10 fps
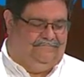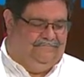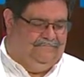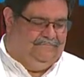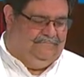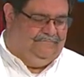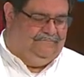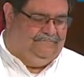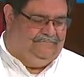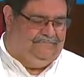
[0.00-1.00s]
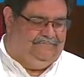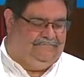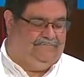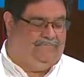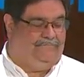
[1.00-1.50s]

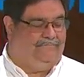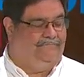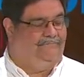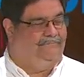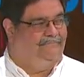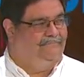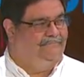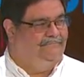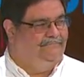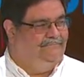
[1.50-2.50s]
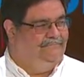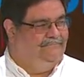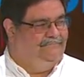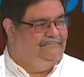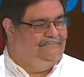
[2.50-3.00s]

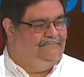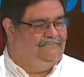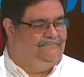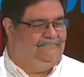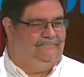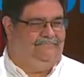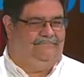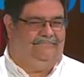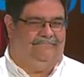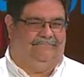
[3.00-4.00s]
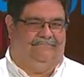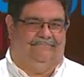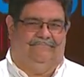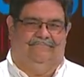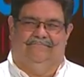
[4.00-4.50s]

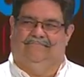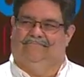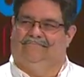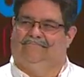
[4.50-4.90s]
No words are spoken by the person on screen.